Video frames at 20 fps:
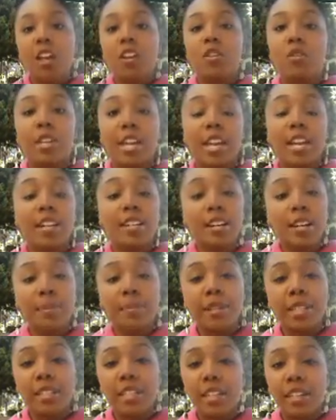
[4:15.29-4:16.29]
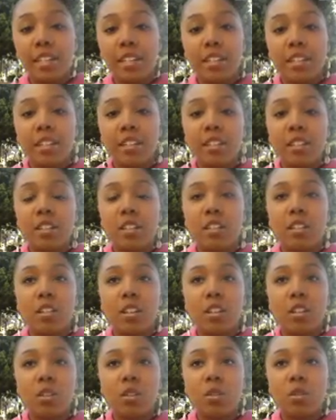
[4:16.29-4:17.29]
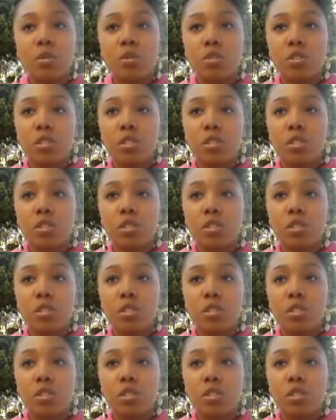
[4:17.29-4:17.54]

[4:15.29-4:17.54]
You can't come in here, you know,